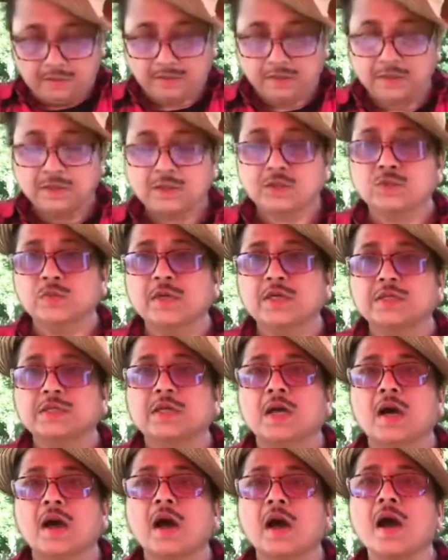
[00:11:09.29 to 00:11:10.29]
this was
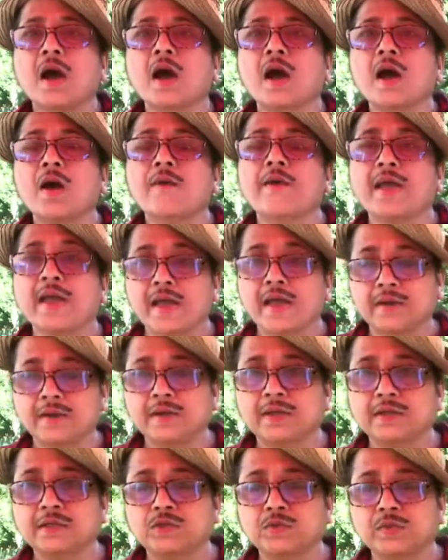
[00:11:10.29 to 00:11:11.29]
how
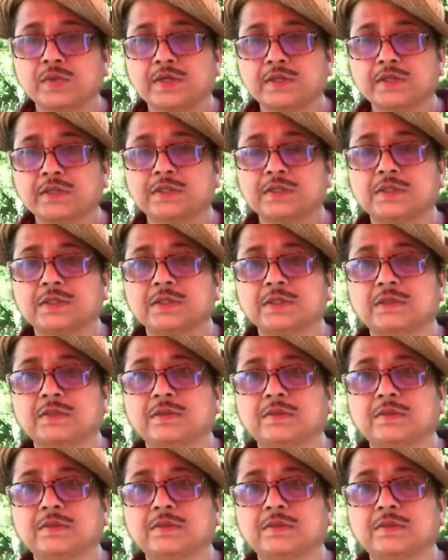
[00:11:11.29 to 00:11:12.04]
handy it was.